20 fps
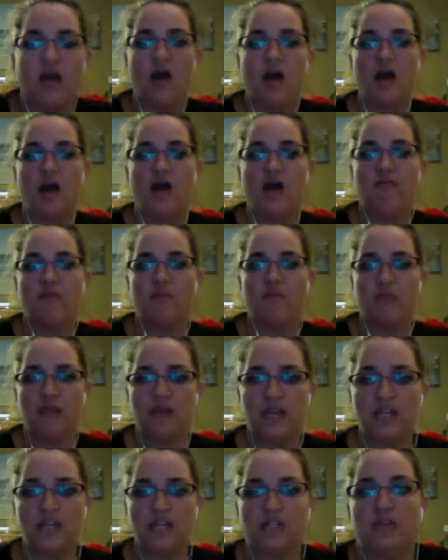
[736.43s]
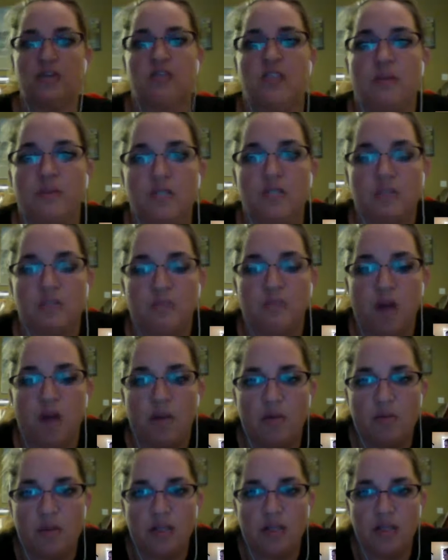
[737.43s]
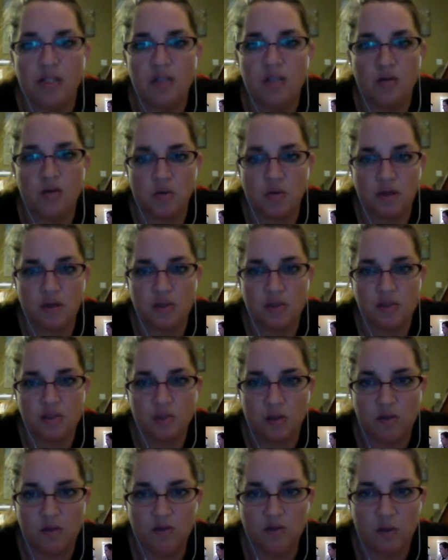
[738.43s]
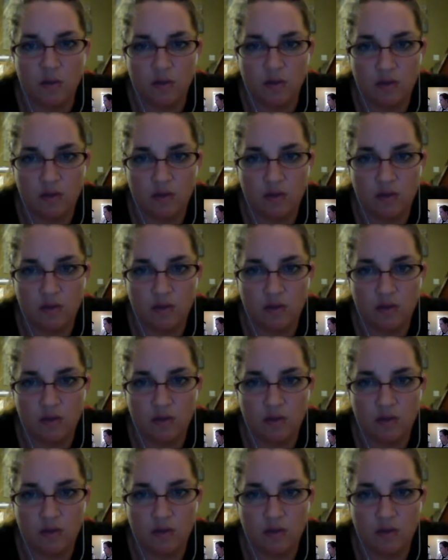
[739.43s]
of it being each of those numbers, the probability is 1/4,